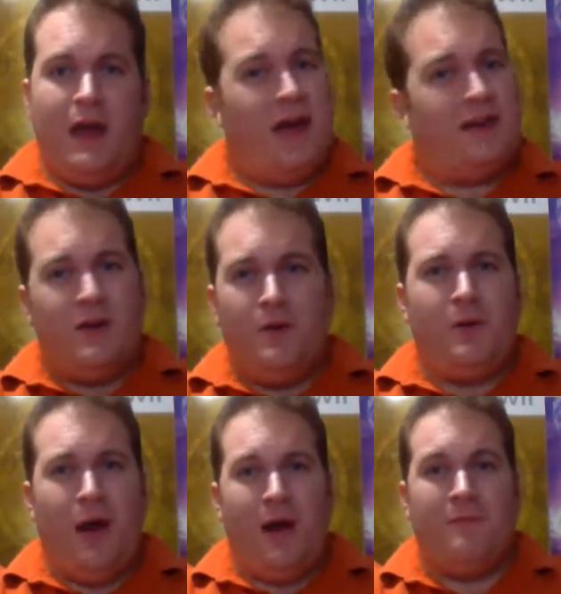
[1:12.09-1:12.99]
I don't
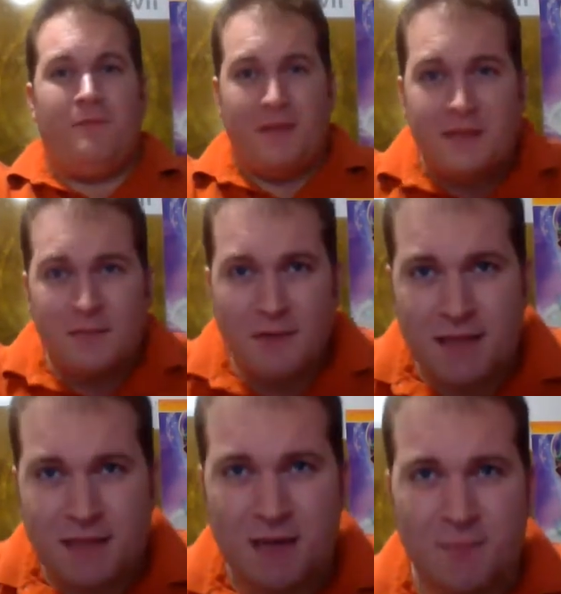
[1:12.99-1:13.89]
know how feasible that's going to